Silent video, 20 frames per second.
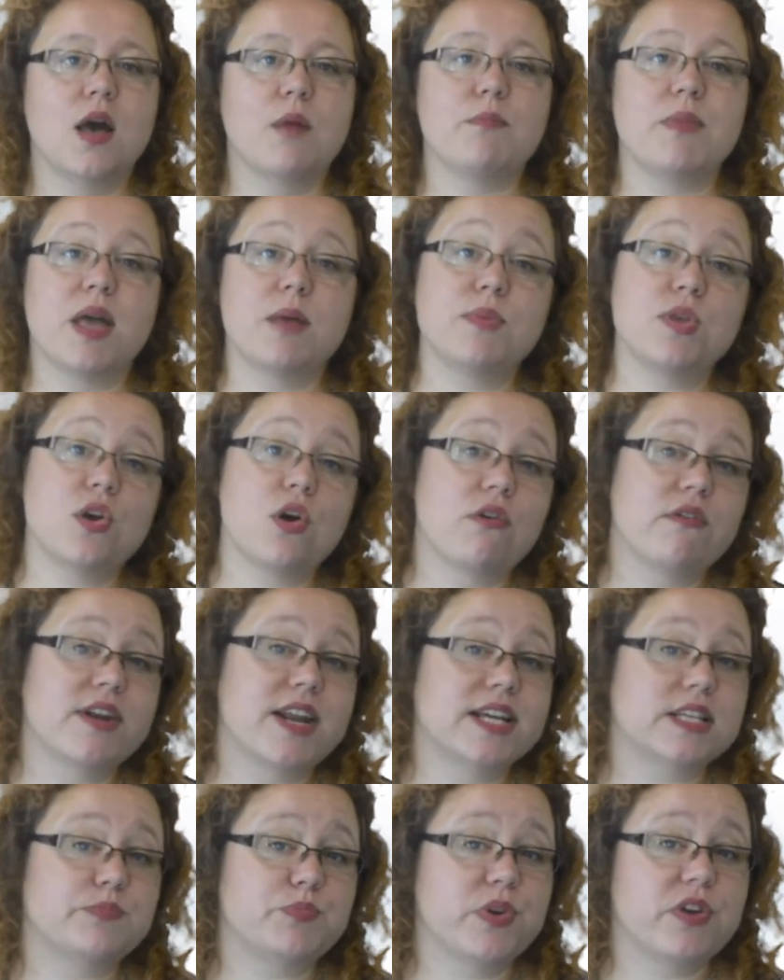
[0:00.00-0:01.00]
Maybe you're an
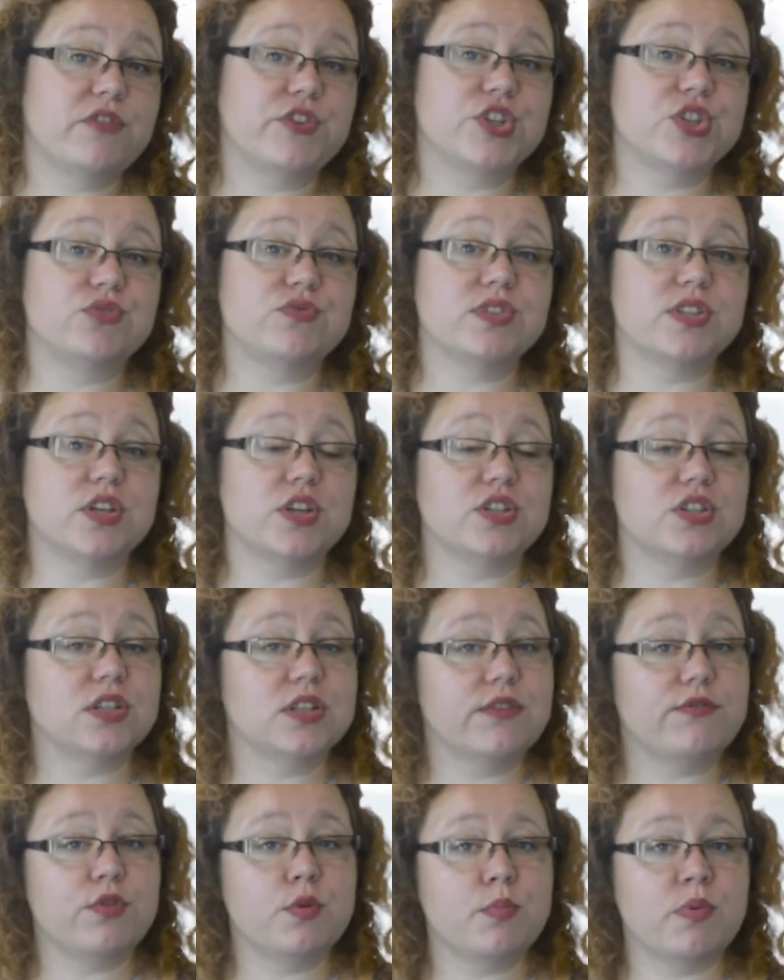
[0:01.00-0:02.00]
experienced research
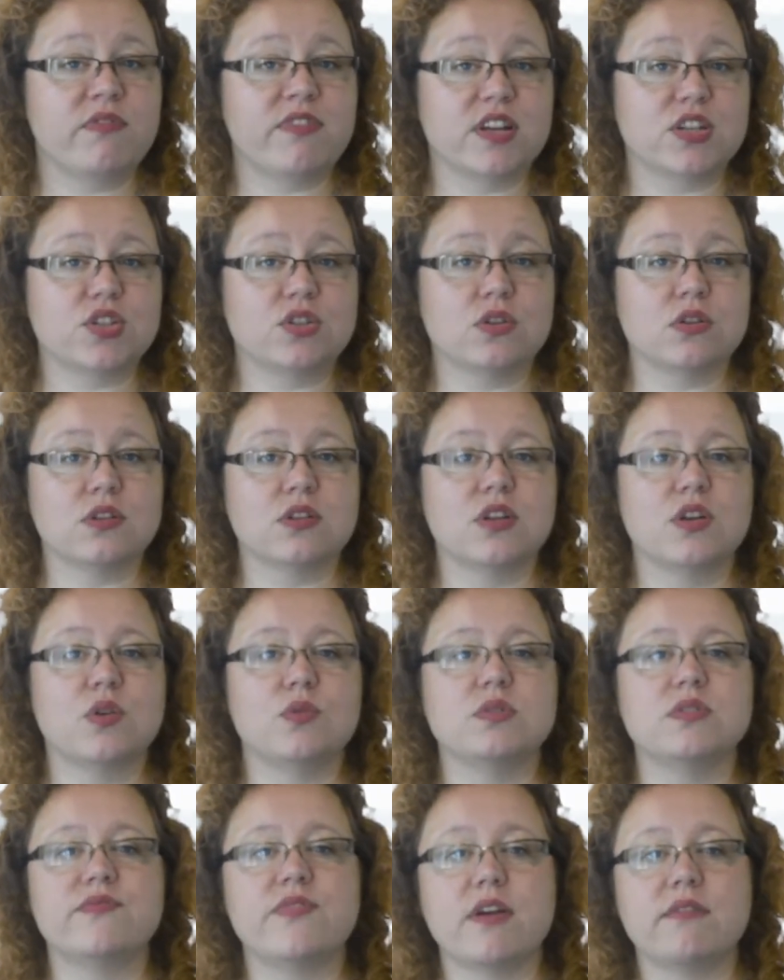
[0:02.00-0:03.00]
delivery professional who
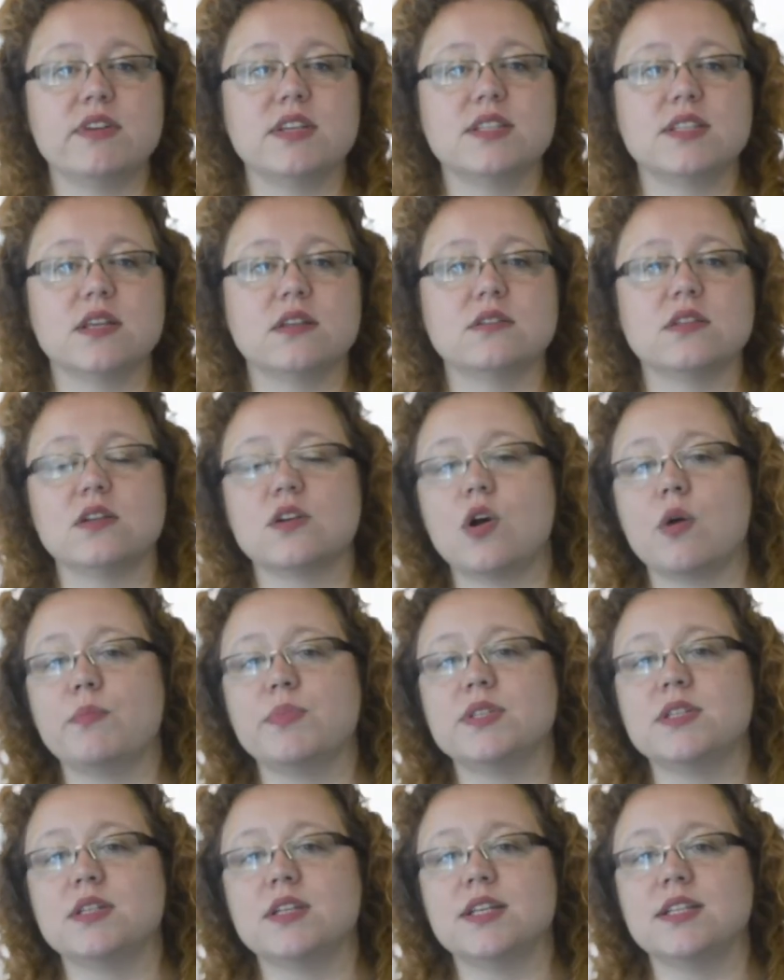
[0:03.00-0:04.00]
is very skilled and
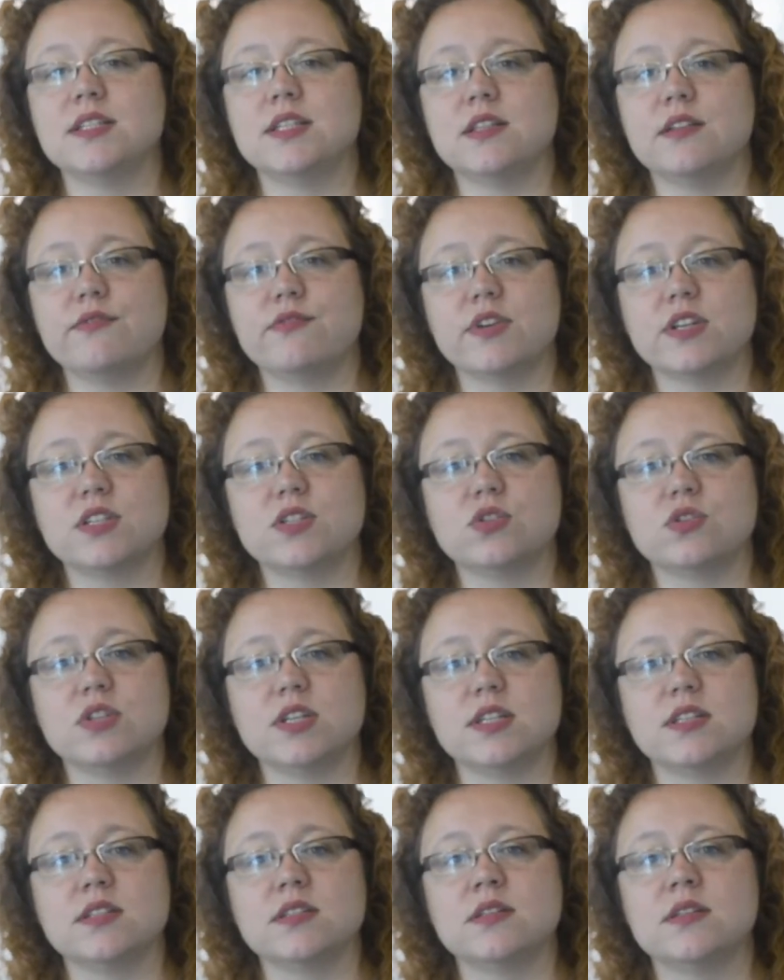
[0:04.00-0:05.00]
competent in delivering
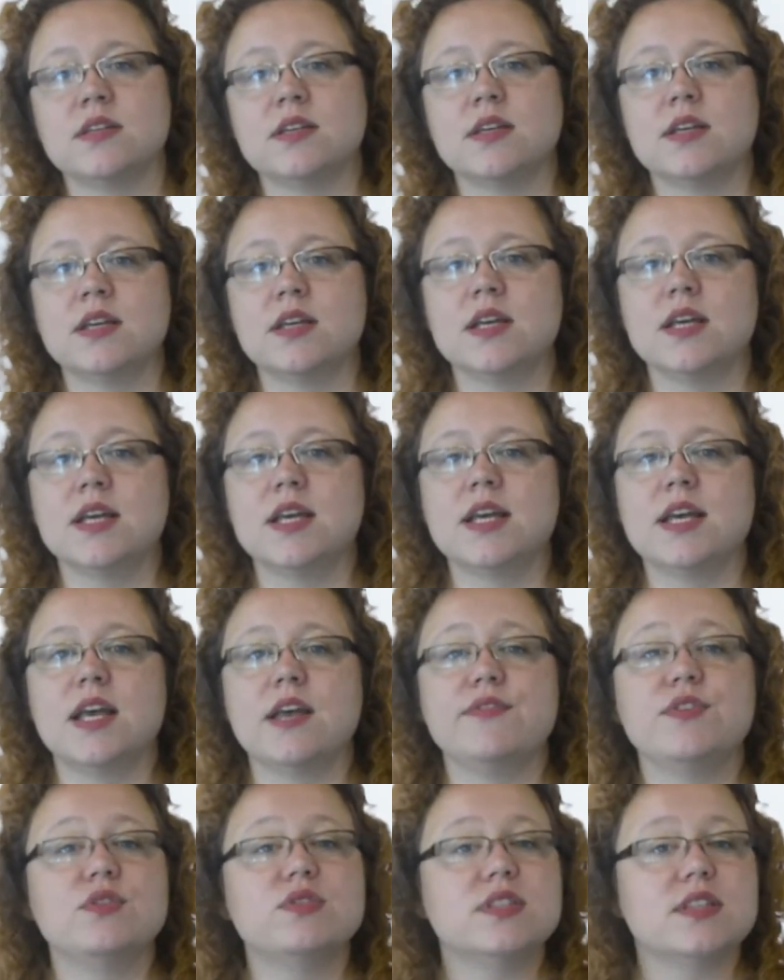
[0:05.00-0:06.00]
studies.
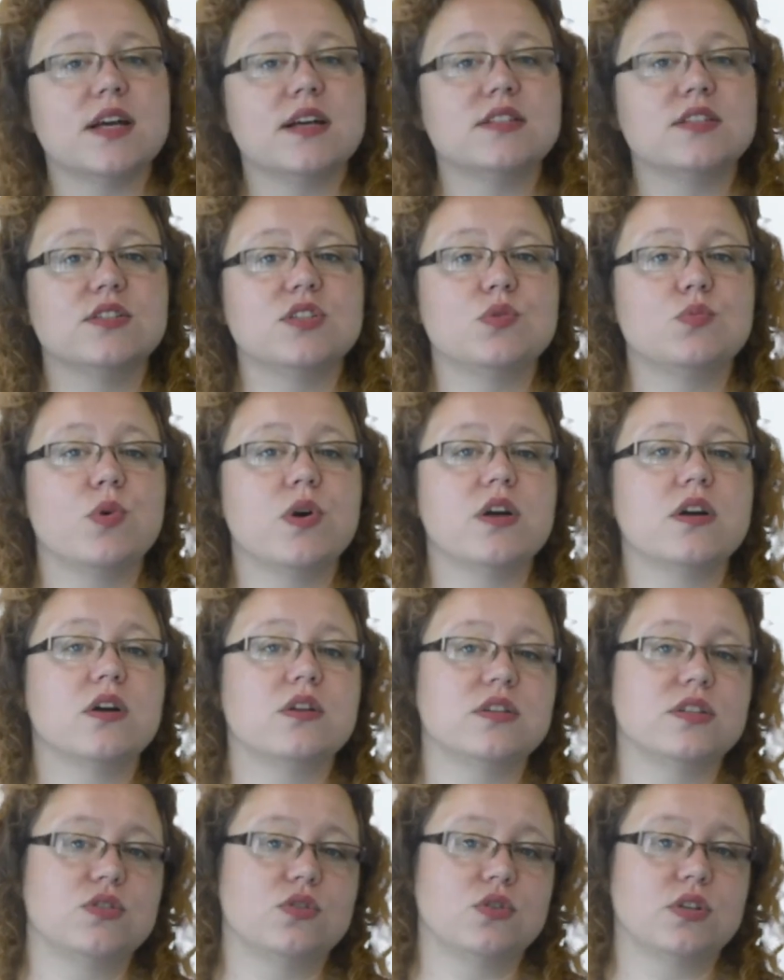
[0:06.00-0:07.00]
If you started to work
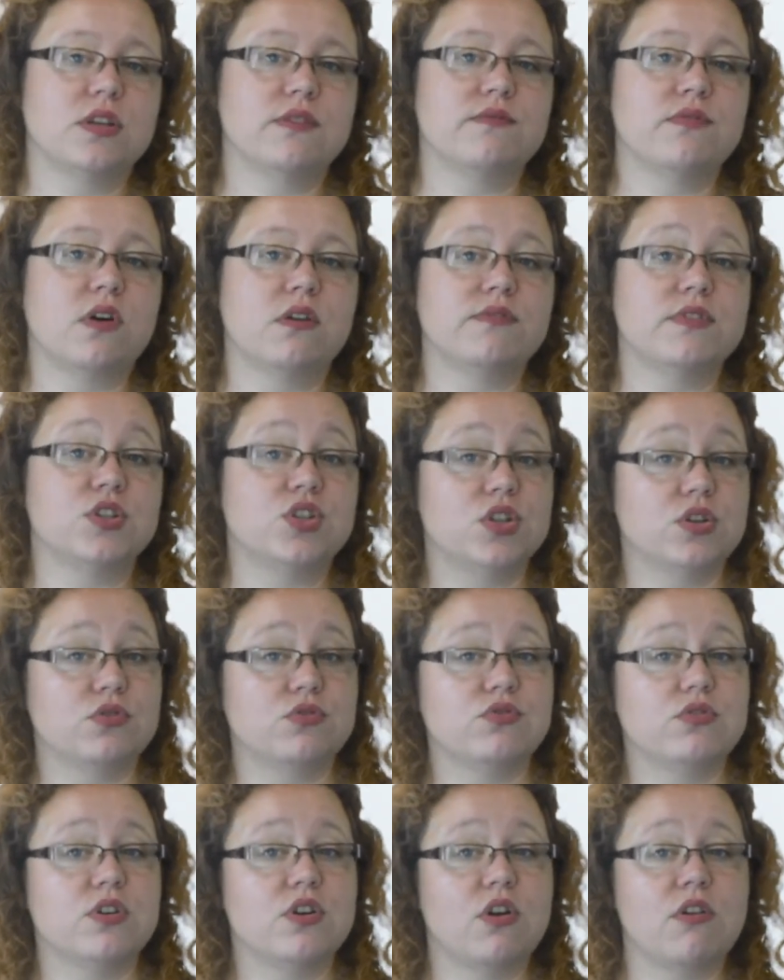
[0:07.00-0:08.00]
on a study involving
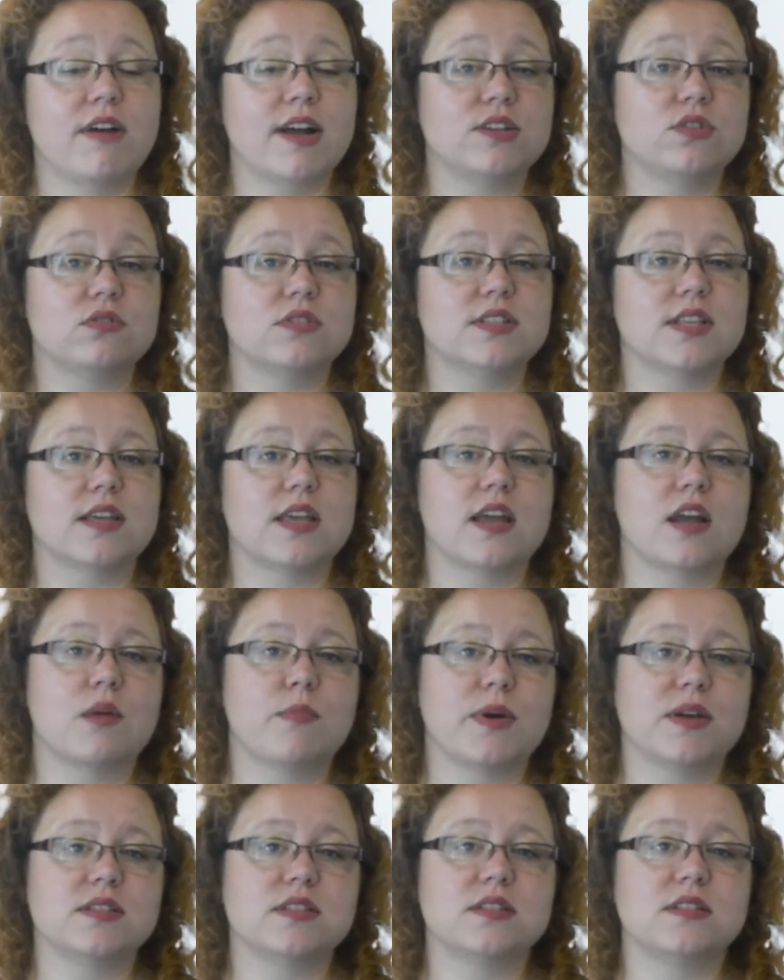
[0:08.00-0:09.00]
children or adults lacking
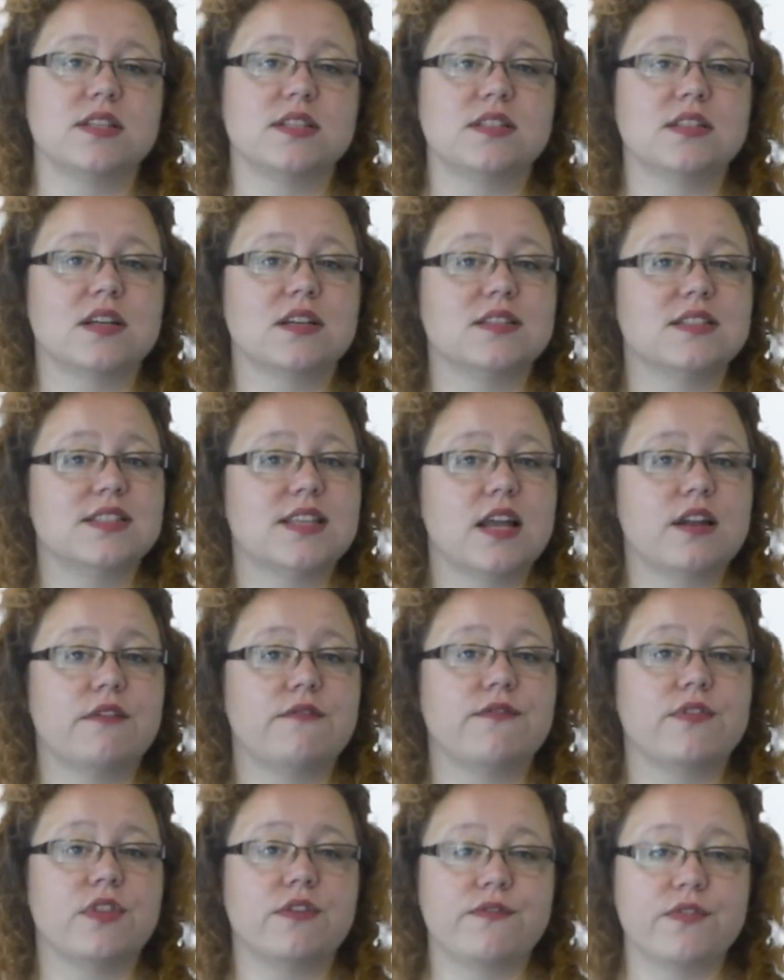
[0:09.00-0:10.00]
capacity to
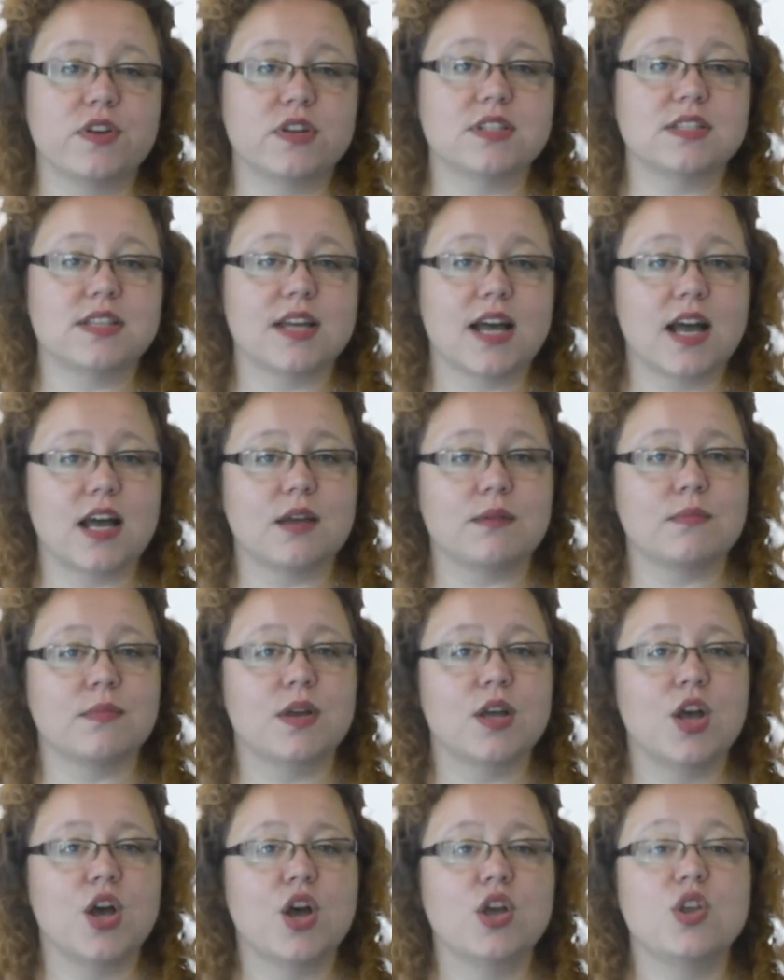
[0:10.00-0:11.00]
consent for the first time,
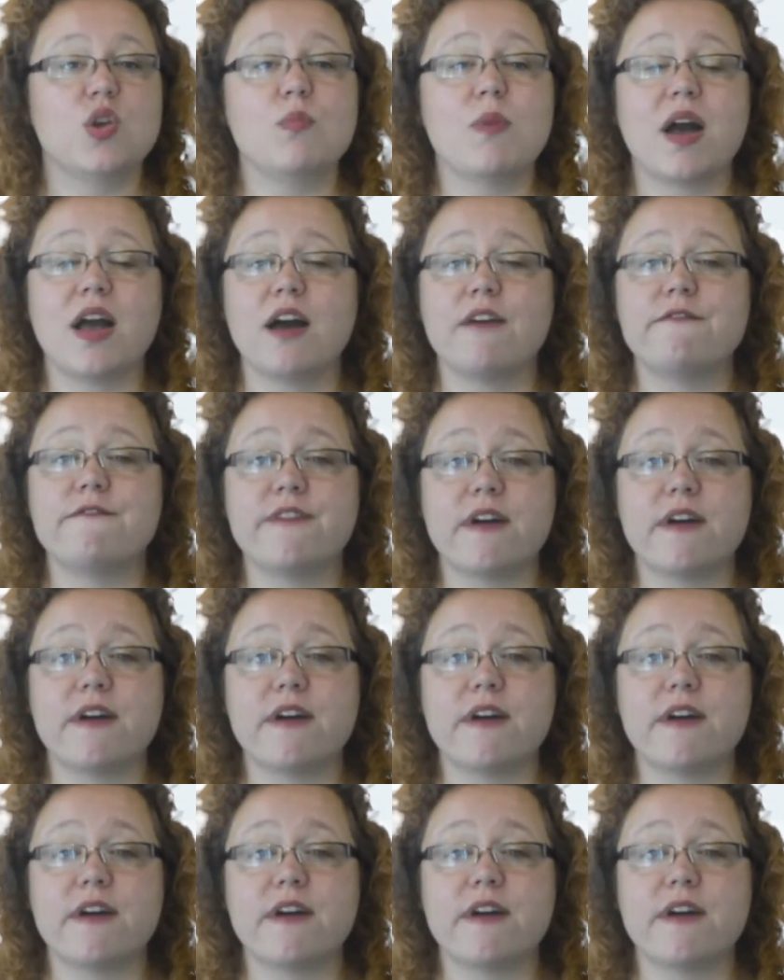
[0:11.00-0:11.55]
you might have